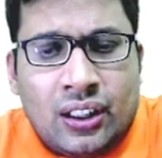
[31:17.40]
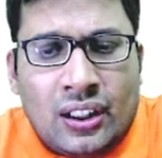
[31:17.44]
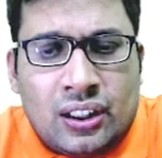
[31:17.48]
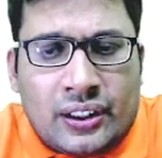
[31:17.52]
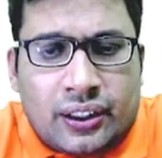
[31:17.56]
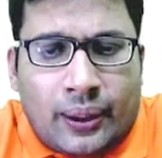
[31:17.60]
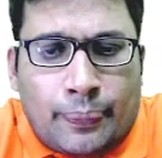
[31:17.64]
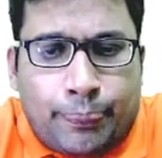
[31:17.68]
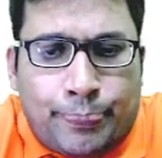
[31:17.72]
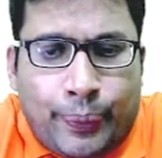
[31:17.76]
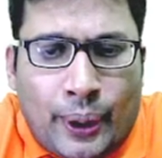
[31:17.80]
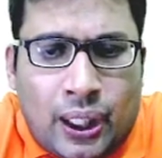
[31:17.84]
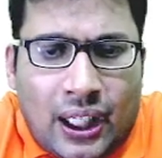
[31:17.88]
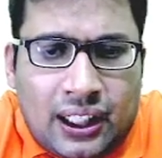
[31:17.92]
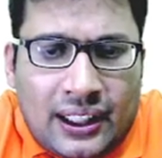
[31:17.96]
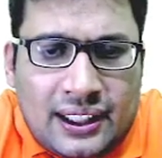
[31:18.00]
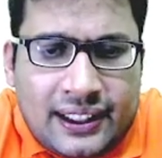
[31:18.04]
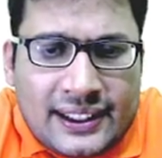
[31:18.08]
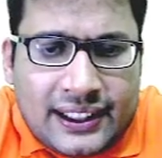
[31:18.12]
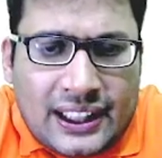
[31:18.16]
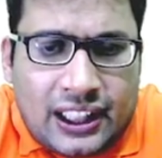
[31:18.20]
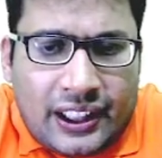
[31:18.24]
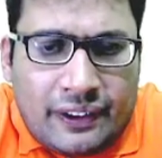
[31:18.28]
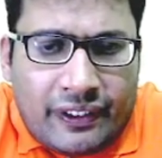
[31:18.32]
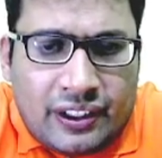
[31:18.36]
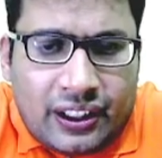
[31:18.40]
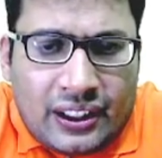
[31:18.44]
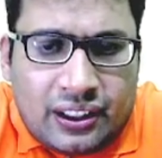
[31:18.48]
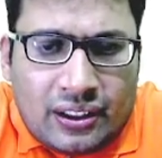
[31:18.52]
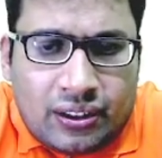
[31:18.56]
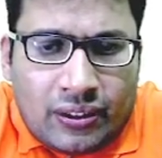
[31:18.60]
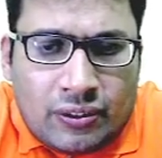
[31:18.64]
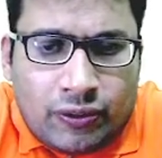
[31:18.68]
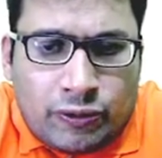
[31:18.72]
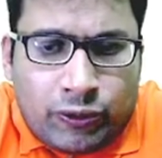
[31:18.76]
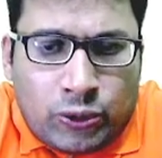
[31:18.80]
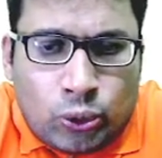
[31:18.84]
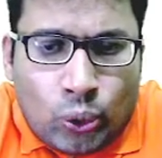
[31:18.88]
The BAL is given
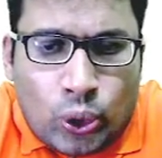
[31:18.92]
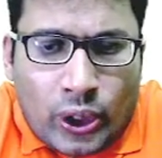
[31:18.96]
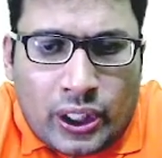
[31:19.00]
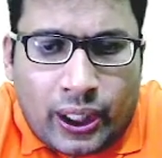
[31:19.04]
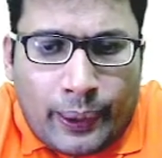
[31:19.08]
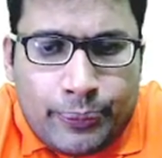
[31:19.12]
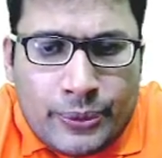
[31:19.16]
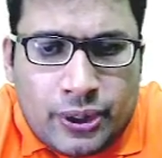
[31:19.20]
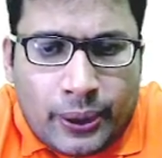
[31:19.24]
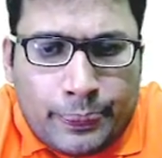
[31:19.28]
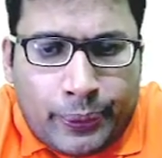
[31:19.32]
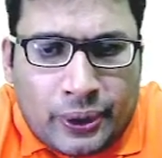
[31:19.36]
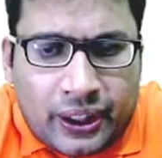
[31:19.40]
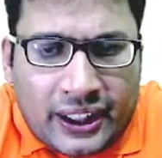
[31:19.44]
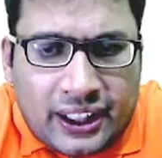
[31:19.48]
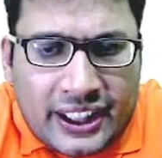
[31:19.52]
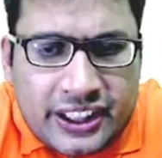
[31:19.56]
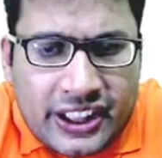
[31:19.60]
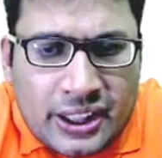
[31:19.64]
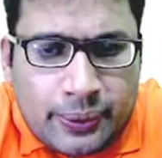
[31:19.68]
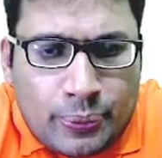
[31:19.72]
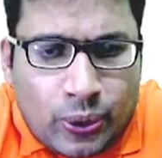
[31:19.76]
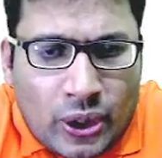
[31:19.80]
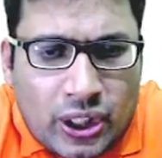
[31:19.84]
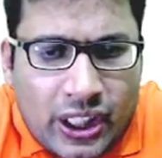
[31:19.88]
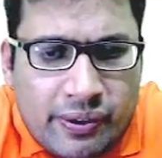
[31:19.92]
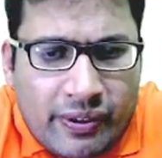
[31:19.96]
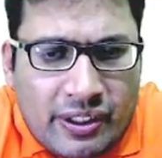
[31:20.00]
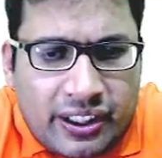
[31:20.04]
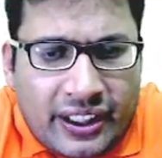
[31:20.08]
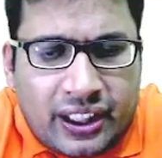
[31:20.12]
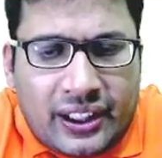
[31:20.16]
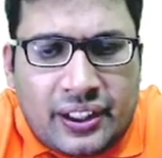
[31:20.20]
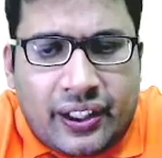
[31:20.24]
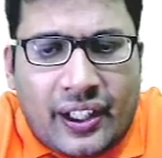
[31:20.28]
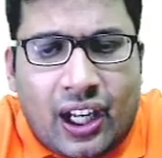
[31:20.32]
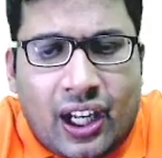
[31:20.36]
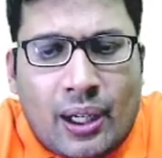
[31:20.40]
4 mg per kg body weight
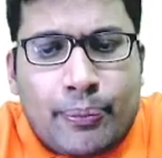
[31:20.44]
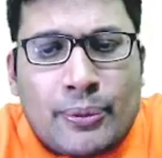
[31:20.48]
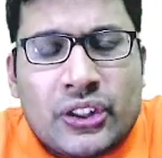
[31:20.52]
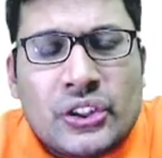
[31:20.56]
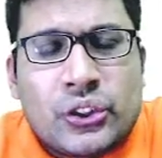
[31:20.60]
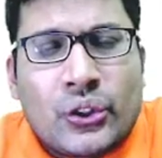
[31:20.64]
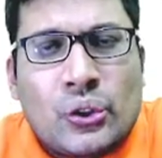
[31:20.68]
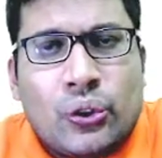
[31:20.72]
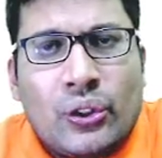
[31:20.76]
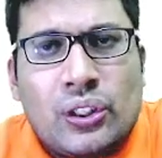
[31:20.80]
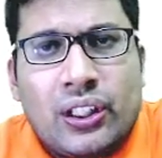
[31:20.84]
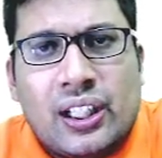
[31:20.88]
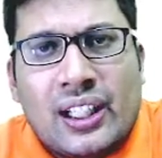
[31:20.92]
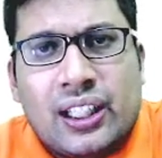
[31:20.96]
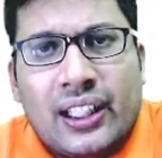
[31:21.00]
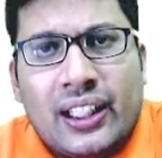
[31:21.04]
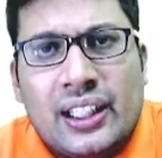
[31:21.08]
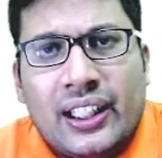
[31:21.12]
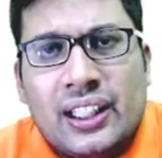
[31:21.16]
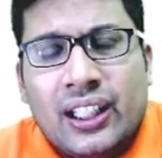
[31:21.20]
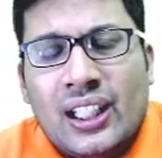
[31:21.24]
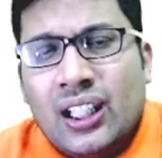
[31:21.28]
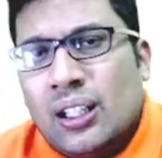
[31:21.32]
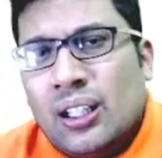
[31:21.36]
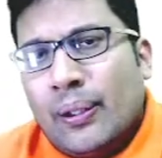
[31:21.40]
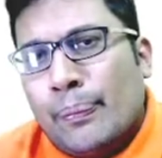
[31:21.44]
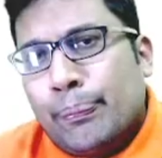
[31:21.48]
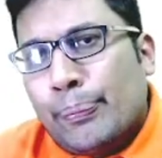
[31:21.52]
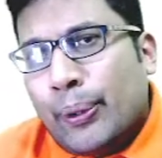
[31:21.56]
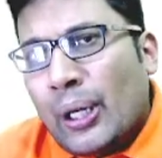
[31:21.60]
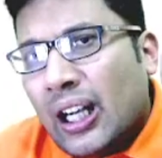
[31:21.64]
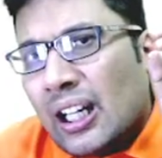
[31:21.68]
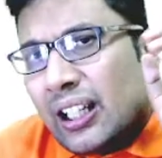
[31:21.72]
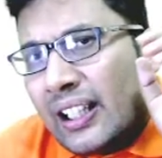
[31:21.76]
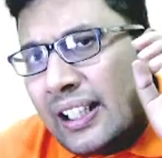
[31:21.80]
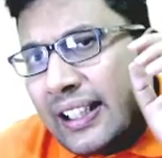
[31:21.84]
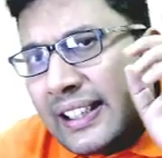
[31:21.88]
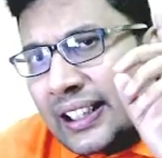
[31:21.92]
intramuscularly.
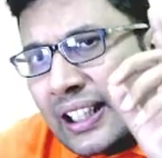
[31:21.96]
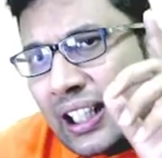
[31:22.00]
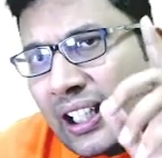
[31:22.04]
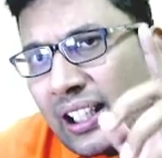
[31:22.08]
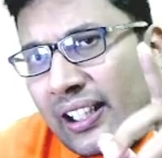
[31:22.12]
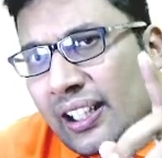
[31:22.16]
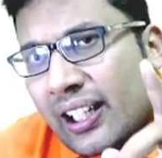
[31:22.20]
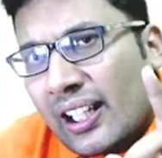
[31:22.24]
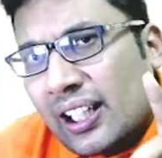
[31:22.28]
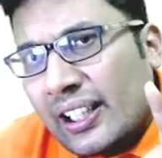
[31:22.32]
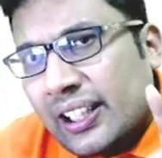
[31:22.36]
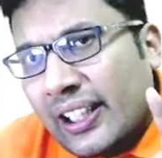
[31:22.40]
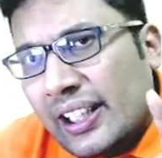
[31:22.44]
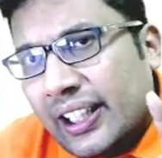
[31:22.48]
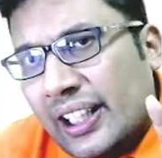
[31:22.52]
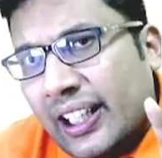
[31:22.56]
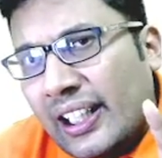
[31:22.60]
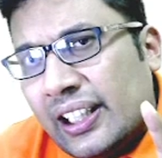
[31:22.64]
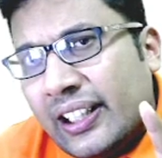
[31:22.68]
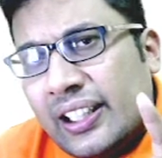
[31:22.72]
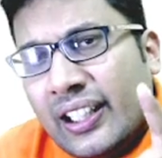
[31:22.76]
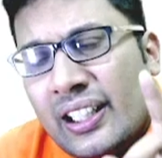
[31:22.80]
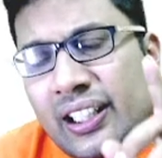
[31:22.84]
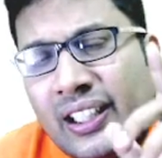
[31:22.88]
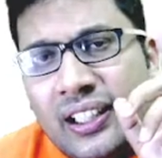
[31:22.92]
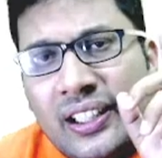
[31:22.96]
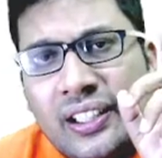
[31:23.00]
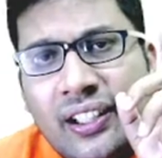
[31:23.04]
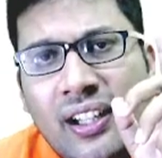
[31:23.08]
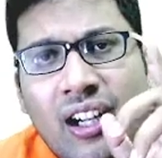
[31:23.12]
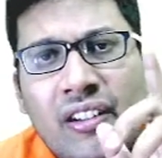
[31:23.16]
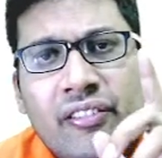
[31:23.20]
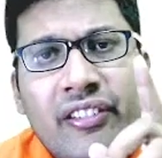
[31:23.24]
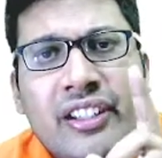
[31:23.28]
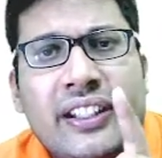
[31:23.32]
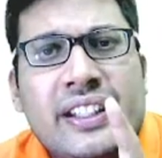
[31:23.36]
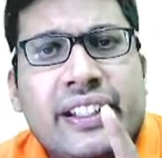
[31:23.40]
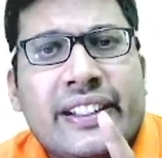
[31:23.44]
BAL is contraindicated
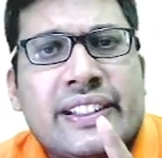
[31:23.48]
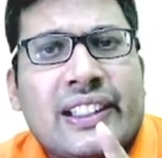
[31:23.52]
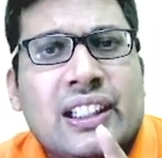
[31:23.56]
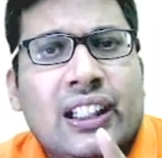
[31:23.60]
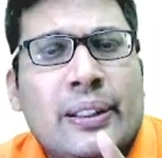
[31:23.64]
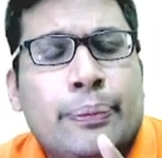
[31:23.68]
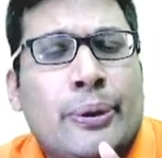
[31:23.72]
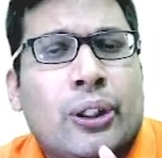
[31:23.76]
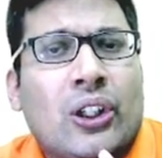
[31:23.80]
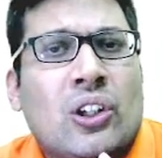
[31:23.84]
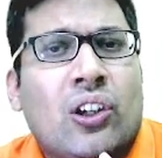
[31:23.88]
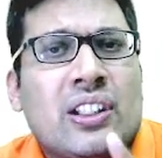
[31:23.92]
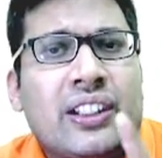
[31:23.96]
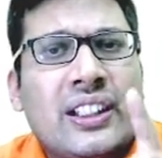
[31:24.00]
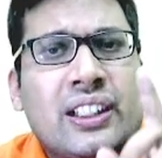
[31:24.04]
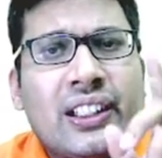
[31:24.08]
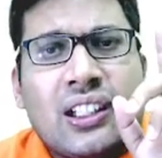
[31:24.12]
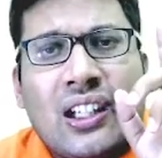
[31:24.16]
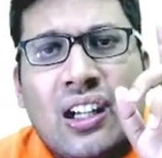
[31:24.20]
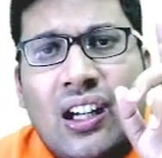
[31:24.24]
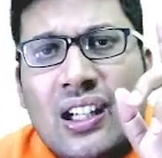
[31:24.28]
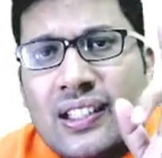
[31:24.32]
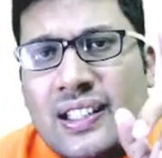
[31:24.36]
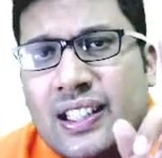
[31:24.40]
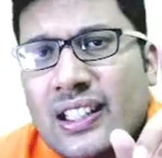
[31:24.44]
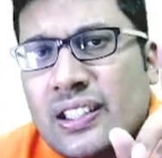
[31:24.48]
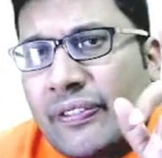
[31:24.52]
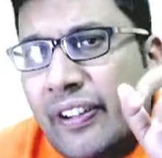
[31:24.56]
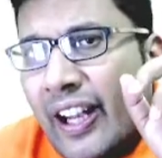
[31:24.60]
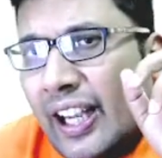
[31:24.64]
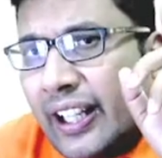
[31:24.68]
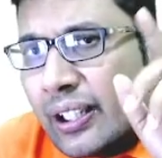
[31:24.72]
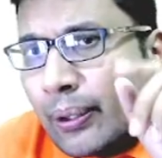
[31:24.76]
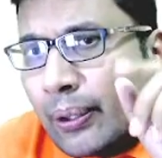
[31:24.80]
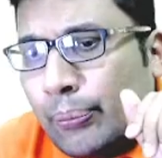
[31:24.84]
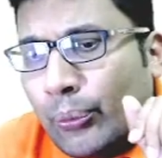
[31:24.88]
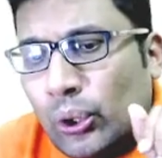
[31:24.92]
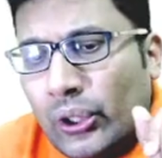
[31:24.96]
intravenously because it causes
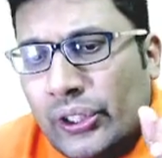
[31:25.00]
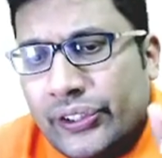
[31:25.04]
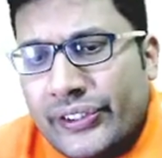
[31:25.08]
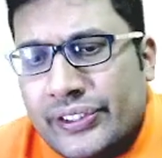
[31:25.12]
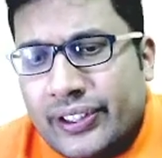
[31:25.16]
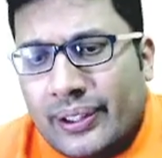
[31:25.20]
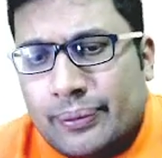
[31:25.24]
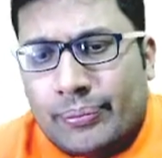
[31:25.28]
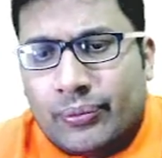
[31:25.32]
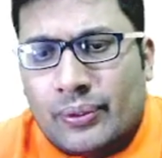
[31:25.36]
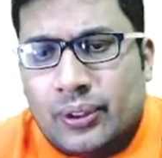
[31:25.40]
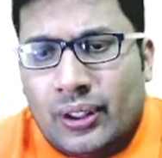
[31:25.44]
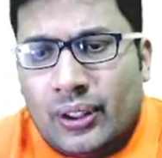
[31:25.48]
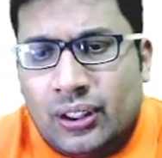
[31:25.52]
fat embolism.